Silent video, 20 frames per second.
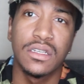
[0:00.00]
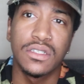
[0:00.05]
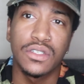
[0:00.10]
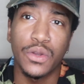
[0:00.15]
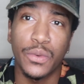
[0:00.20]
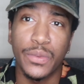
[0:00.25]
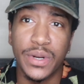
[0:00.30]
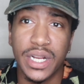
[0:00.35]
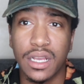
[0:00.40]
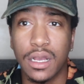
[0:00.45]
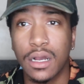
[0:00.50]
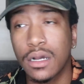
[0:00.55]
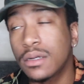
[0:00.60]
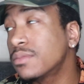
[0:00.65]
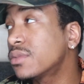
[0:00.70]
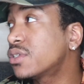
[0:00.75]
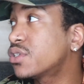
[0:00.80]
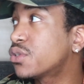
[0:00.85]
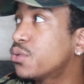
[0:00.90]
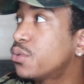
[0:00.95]
So when it
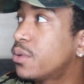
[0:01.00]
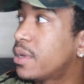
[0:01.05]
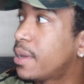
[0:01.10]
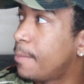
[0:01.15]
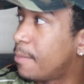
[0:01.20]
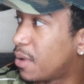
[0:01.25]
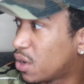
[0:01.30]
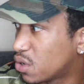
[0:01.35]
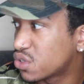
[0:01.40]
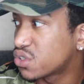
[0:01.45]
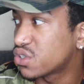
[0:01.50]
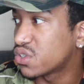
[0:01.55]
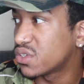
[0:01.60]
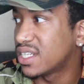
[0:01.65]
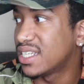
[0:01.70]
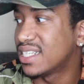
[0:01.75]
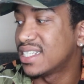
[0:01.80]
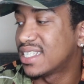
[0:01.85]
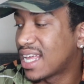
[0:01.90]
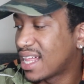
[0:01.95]
comes to emotional
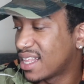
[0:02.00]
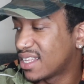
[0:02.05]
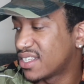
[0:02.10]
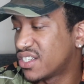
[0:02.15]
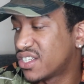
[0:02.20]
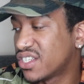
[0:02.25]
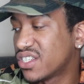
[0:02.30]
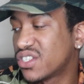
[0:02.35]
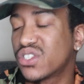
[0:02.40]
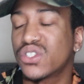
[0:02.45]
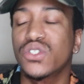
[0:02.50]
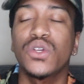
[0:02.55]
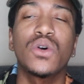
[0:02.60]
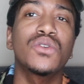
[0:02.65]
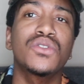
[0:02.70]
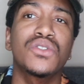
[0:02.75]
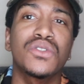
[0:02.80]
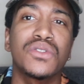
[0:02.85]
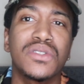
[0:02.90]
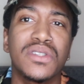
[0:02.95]
intelligence,
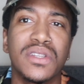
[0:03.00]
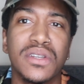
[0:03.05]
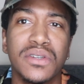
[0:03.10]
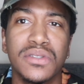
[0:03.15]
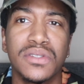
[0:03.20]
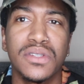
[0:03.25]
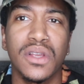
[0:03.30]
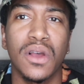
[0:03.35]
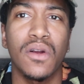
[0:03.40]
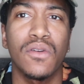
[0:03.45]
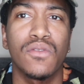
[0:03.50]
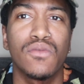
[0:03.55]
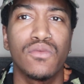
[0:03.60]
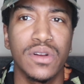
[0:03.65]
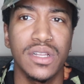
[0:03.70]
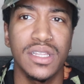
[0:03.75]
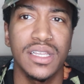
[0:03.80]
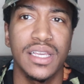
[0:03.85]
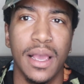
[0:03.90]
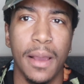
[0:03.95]
social skills are
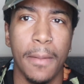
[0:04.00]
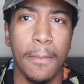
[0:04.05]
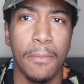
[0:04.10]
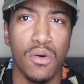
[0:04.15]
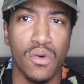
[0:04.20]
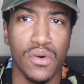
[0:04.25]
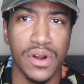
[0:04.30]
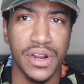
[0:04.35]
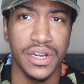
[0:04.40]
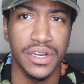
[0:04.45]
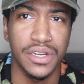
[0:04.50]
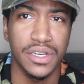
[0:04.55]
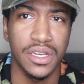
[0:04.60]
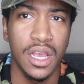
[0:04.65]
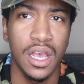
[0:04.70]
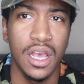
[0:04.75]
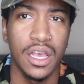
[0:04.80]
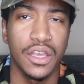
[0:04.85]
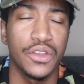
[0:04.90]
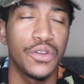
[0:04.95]
really important.
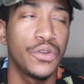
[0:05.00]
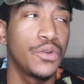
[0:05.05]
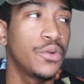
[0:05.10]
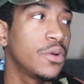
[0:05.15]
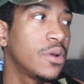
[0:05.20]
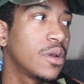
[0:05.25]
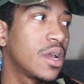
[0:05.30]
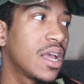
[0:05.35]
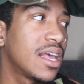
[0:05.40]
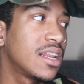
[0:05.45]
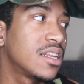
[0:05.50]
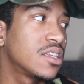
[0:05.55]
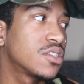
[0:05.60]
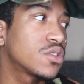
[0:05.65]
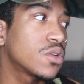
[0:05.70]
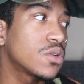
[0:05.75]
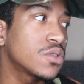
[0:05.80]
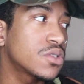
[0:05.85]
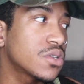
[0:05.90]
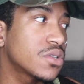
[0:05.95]
And
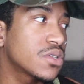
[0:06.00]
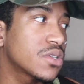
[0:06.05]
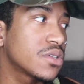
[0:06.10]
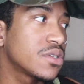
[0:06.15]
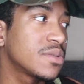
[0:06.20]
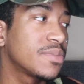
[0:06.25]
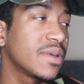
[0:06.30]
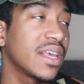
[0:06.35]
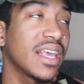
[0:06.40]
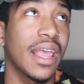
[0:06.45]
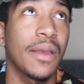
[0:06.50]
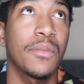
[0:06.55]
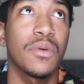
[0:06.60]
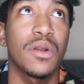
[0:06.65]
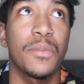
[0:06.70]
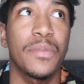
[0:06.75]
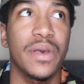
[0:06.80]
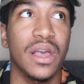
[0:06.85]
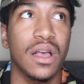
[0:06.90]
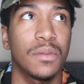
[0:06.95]
social skills, being able
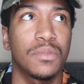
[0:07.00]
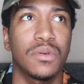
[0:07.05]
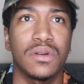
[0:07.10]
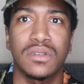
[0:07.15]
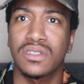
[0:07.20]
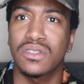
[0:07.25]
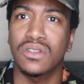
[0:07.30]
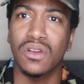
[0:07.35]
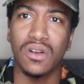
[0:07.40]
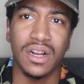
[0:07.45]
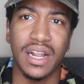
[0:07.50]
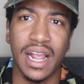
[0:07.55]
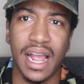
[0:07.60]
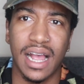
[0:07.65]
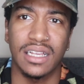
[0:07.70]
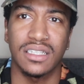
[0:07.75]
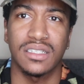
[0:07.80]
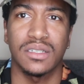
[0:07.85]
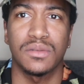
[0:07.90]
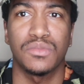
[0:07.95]
to pick up on
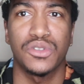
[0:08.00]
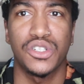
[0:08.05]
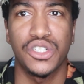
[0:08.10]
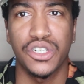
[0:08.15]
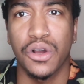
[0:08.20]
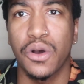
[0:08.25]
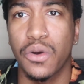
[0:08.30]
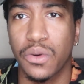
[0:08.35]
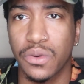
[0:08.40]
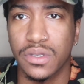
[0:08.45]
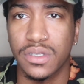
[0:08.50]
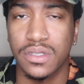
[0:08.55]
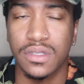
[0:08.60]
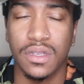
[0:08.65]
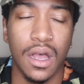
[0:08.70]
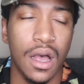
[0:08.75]
sarcasm, jokes,